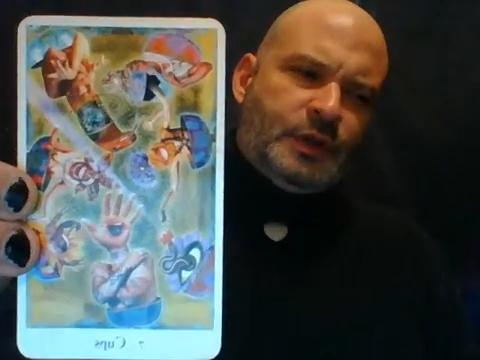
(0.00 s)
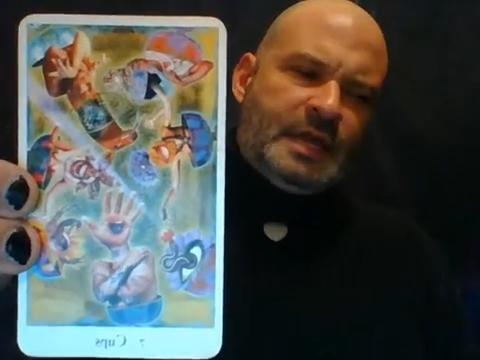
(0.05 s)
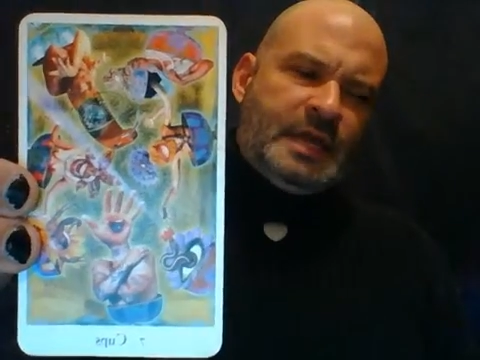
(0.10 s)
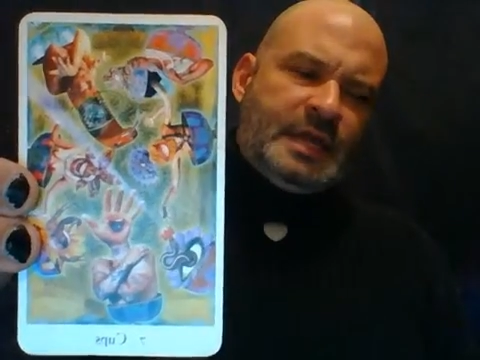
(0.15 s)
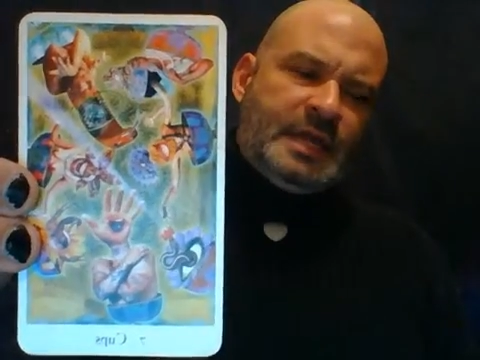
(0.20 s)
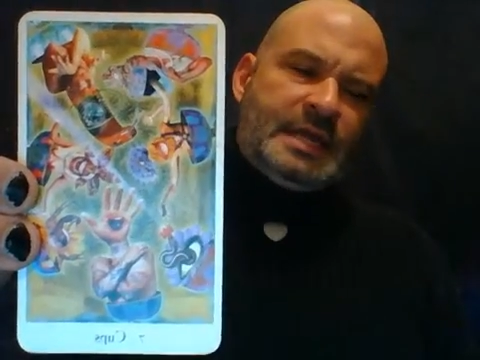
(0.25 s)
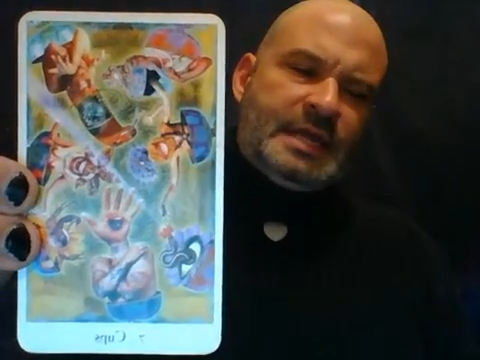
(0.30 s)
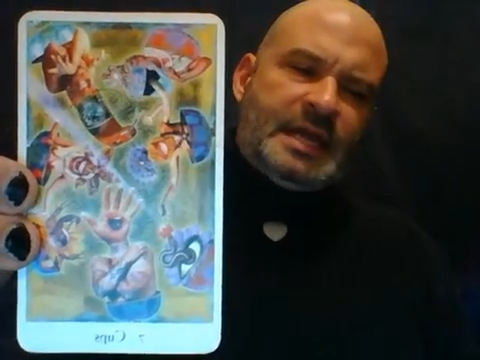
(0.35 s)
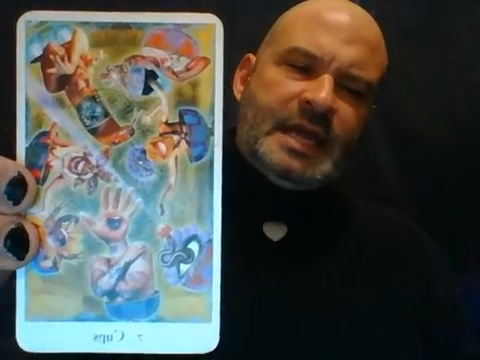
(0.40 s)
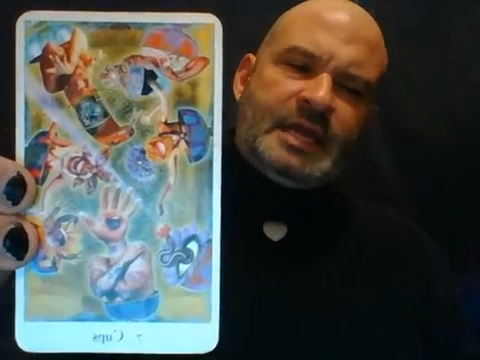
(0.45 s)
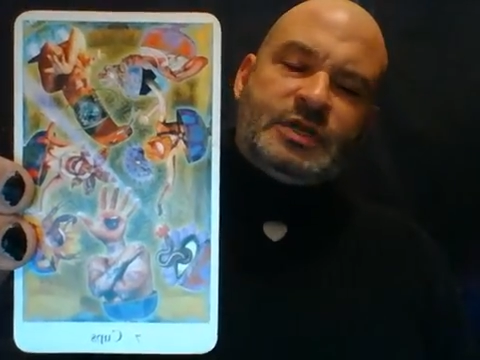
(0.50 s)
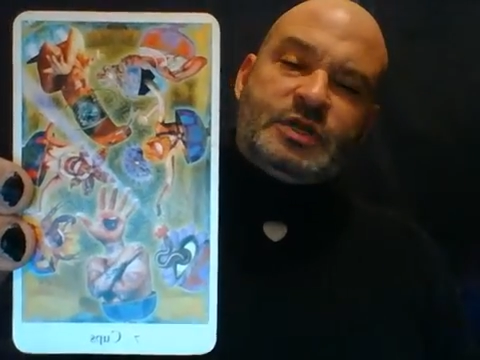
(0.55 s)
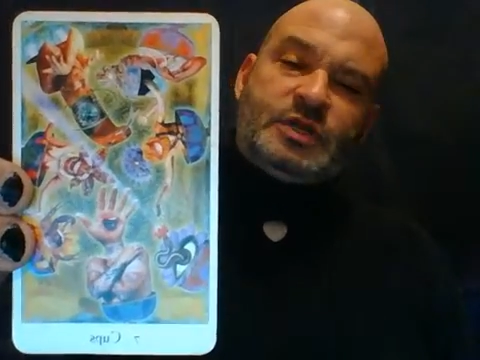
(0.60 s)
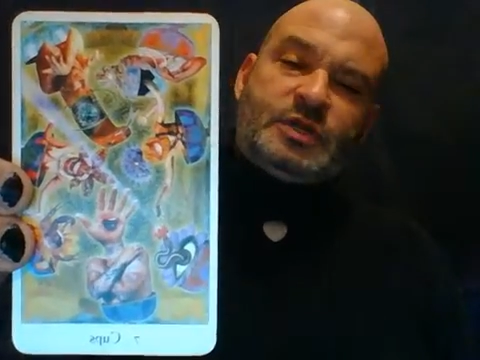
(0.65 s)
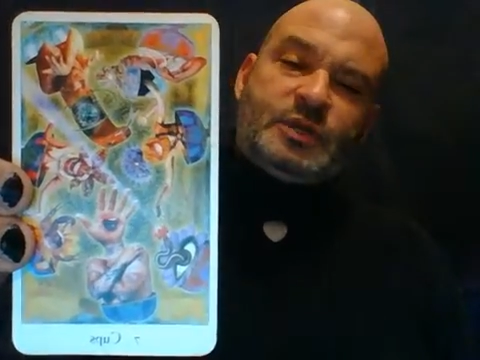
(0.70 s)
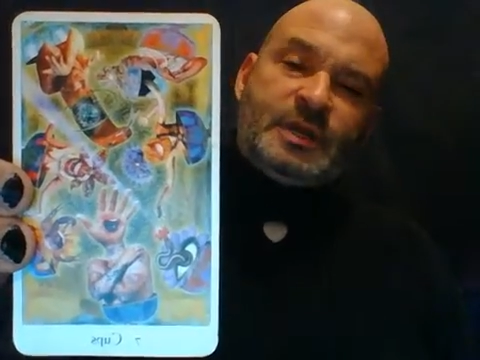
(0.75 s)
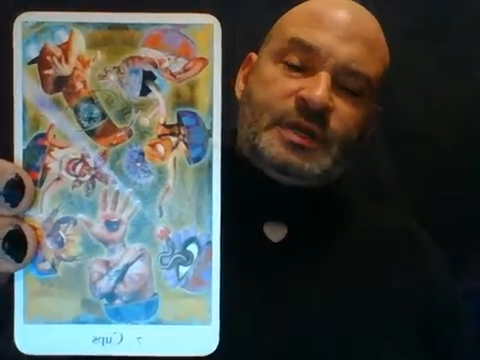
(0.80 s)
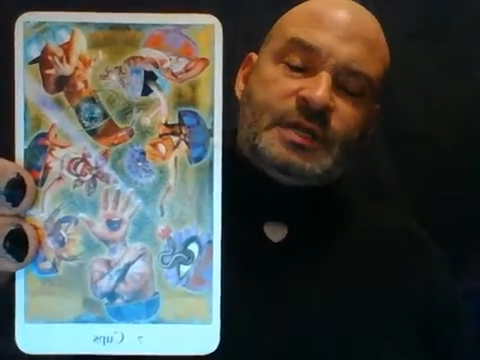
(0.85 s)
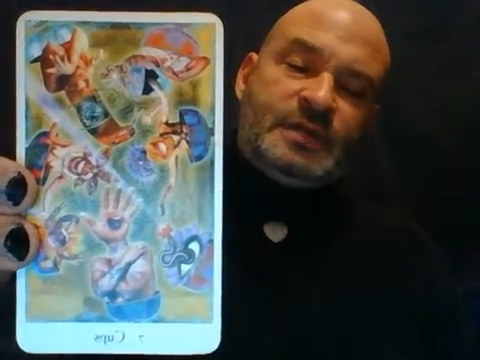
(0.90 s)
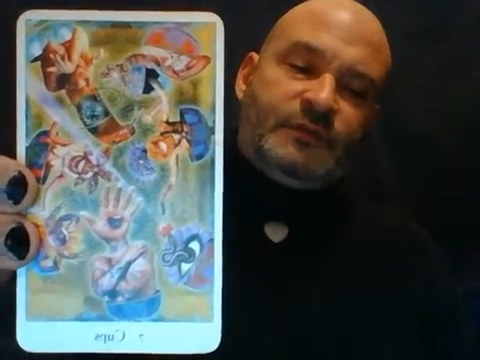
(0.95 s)
in gate
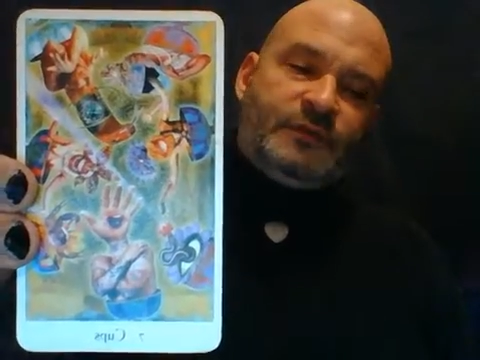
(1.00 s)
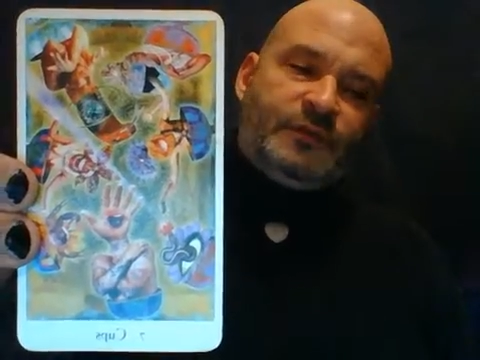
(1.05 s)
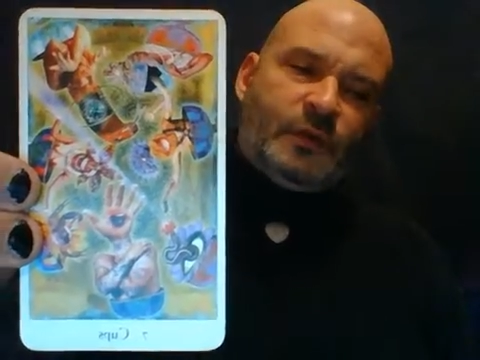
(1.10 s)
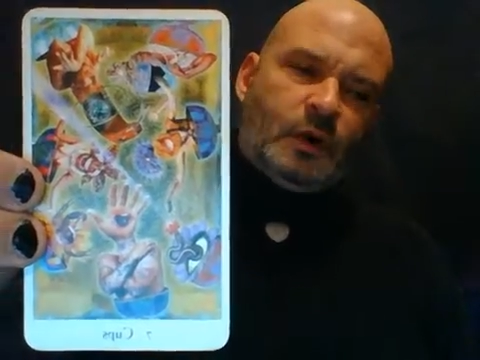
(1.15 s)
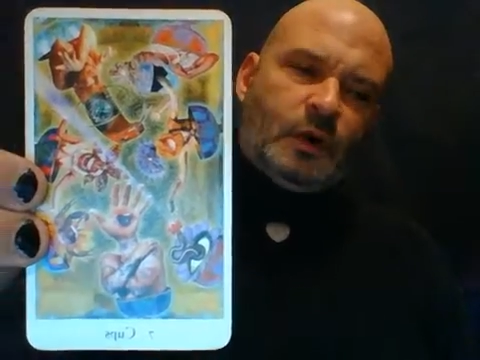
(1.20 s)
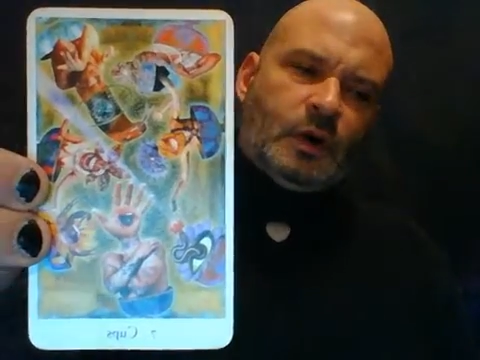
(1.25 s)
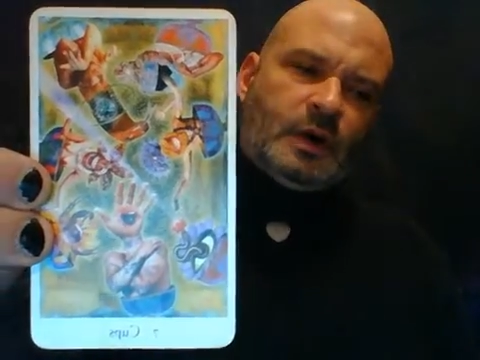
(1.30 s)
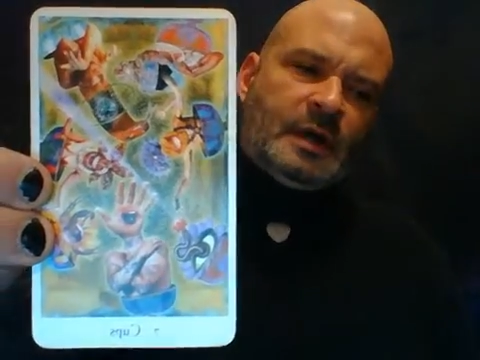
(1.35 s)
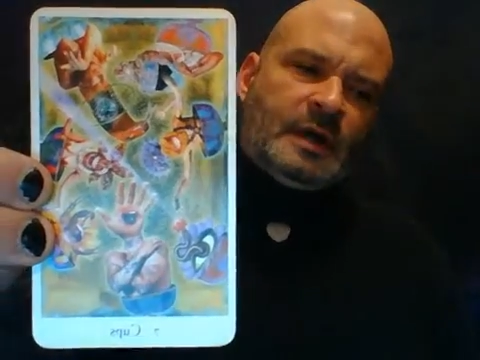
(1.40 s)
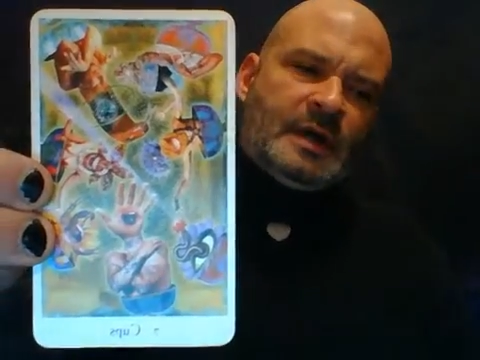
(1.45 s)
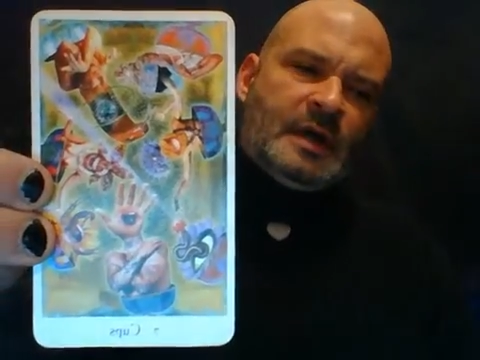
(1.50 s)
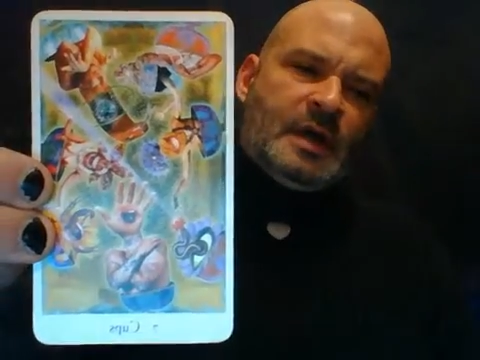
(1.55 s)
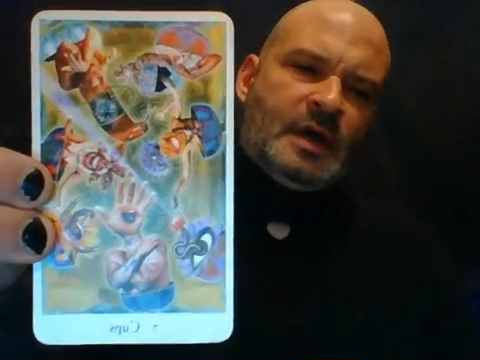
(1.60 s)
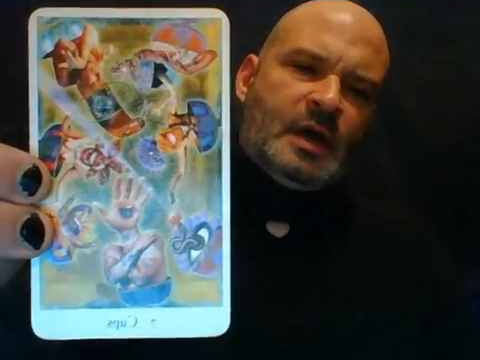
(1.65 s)
24,